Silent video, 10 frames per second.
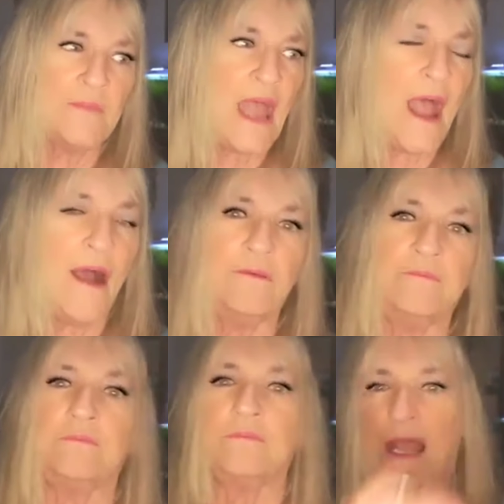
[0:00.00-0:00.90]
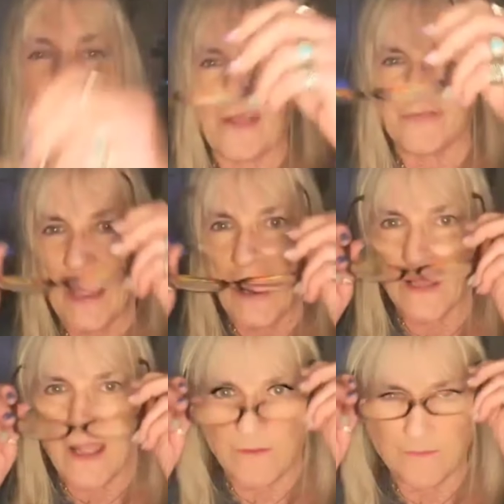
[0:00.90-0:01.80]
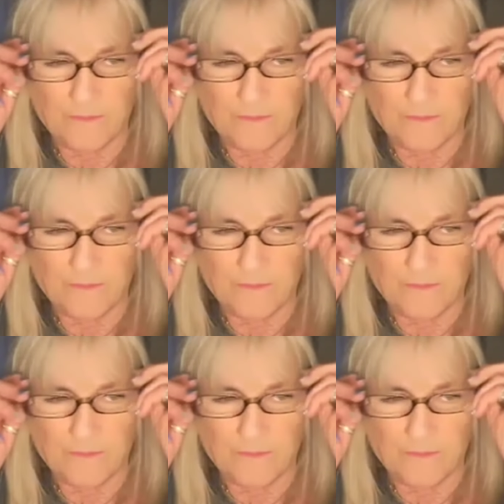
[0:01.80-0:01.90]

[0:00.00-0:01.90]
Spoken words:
Now, I got that out.